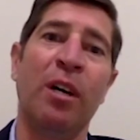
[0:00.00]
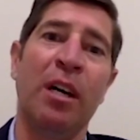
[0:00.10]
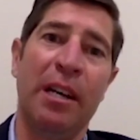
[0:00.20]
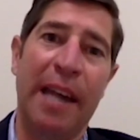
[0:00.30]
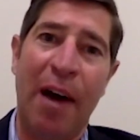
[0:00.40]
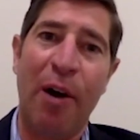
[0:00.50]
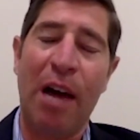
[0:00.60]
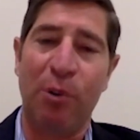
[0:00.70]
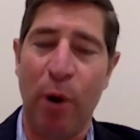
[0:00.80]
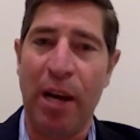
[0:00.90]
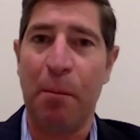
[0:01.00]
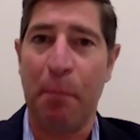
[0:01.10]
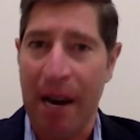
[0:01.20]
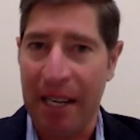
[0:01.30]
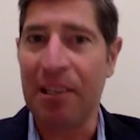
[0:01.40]
now have a way to
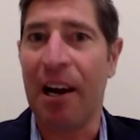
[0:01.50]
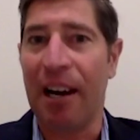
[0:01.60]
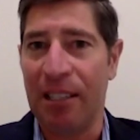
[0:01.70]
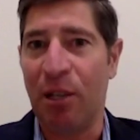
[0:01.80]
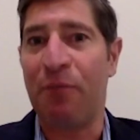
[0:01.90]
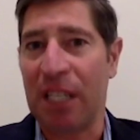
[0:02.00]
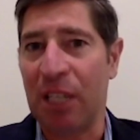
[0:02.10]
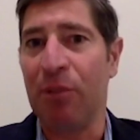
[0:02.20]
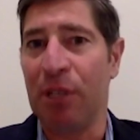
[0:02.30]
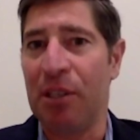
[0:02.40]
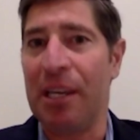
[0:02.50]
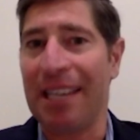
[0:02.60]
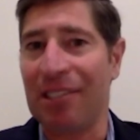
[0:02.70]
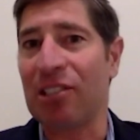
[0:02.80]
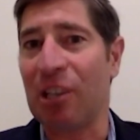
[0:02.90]
monetize effectively the
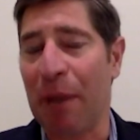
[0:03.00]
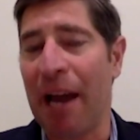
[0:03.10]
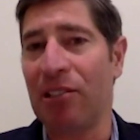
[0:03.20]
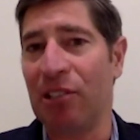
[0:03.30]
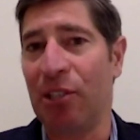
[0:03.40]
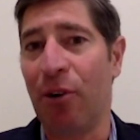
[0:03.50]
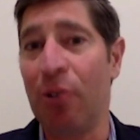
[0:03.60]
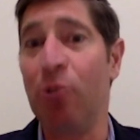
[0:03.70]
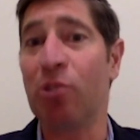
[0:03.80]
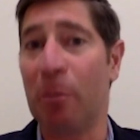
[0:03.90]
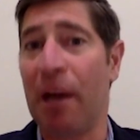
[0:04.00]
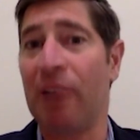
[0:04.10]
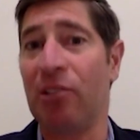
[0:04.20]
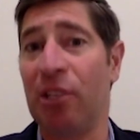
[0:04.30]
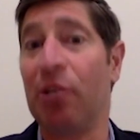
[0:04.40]
excess capacity or unused
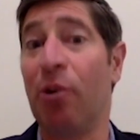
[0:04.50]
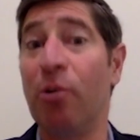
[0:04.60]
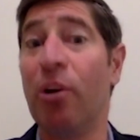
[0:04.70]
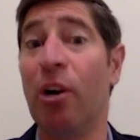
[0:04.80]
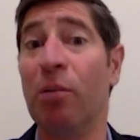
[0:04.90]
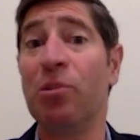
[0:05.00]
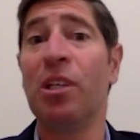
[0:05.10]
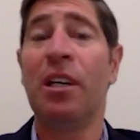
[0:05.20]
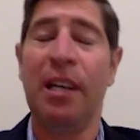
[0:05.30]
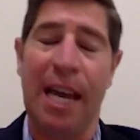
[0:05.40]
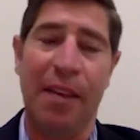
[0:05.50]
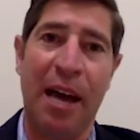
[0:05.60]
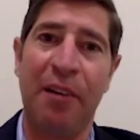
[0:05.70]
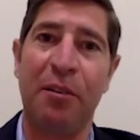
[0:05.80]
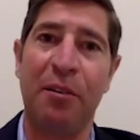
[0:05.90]
capacity in their own homes. And
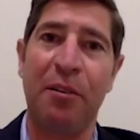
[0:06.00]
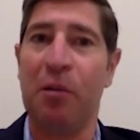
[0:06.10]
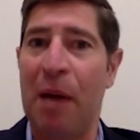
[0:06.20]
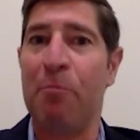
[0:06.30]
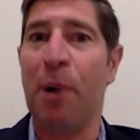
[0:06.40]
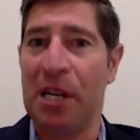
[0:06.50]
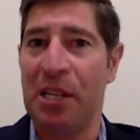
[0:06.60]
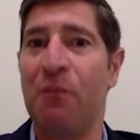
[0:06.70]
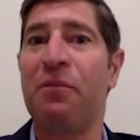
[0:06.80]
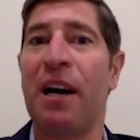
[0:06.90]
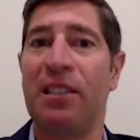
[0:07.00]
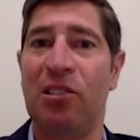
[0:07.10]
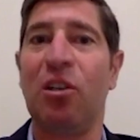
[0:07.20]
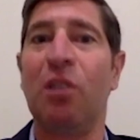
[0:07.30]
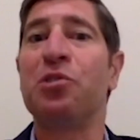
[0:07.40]
that money finds
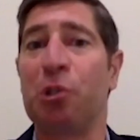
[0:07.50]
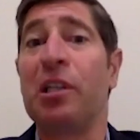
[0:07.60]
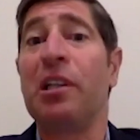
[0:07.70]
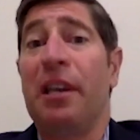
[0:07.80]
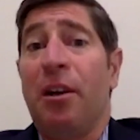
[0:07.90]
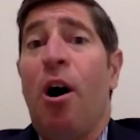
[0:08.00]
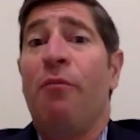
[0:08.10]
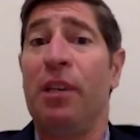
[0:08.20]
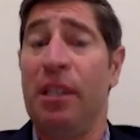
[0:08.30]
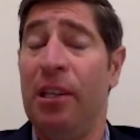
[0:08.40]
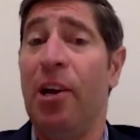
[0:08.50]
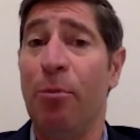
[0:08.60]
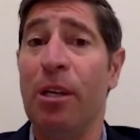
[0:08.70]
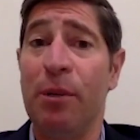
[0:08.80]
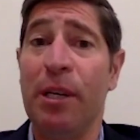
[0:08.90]
itself circulating often in the
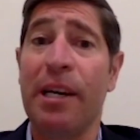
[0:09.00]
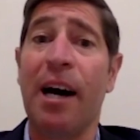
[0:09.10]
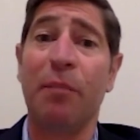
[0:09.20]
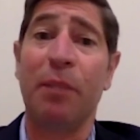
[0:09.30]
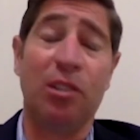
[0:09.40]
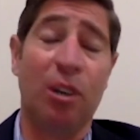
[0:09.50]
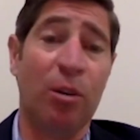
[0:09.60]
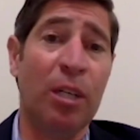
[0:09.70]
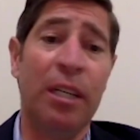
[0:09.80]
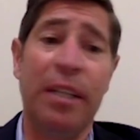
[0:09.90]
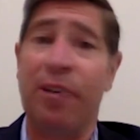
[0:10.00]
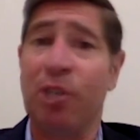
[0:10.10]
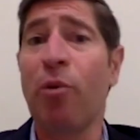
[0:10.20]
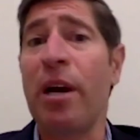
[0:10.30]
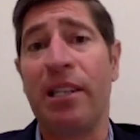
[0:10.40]
Airbnb economy. So yeah, it's
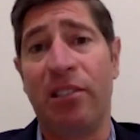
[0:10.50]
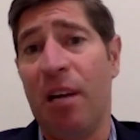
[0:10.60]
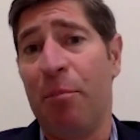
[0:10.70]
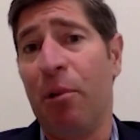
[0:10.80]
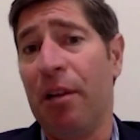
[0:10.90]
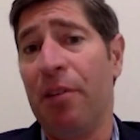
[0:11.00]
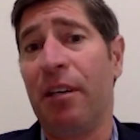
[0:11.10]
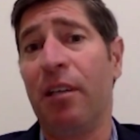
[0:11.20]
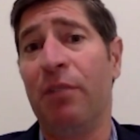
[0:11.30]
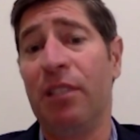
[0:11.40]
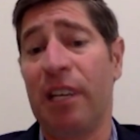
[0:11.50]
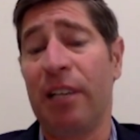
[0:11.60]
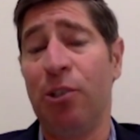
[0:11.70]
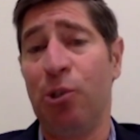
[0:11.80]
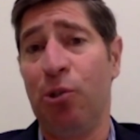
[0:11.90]
a great example, I think, of
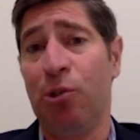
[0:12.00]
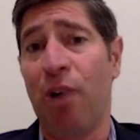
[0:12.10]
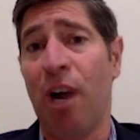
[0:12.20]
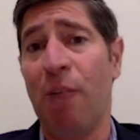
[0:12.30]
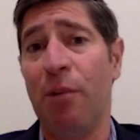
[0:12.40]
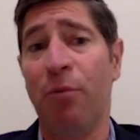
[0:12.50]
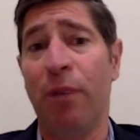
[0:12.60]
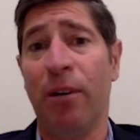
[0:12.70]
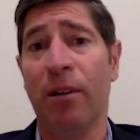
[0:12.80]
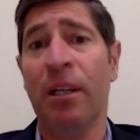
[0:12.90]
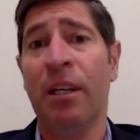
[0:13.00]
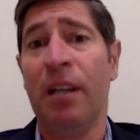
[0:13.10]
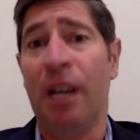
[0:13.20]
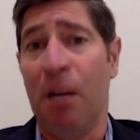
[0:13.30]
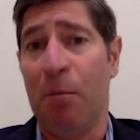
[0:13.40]
exactly as you described, of where
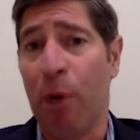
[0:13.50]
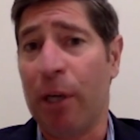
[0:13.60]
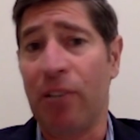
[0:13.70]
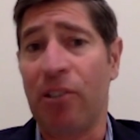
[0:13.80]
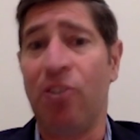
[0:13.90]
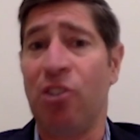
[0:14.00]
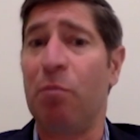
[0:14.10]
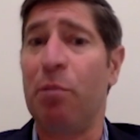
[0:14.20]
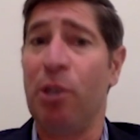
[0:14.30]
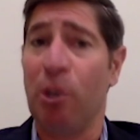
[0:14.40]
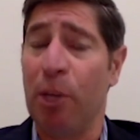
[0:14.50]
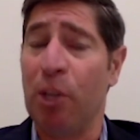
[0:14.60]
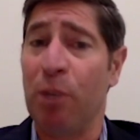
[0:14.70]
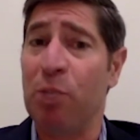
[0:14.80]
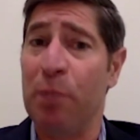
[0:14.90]
markets can just appear
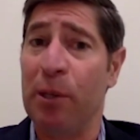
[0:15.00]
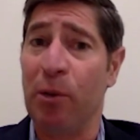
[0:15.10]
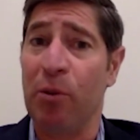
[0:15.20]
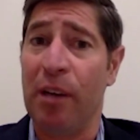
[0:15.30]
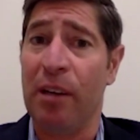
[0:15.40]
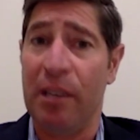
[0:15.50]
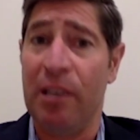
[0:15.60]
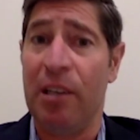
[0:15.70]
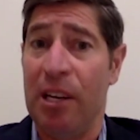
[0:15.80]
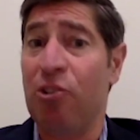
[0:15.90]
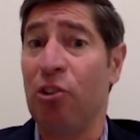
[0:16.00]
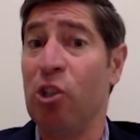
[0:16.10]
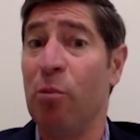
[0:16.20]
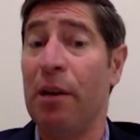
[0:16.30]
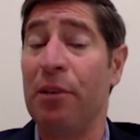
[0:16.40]
much, much bigger than initially
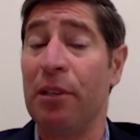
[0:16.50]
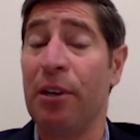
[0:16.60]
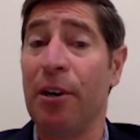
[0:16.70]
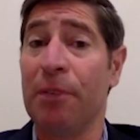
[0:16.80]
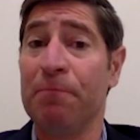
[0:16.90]
you might think they are.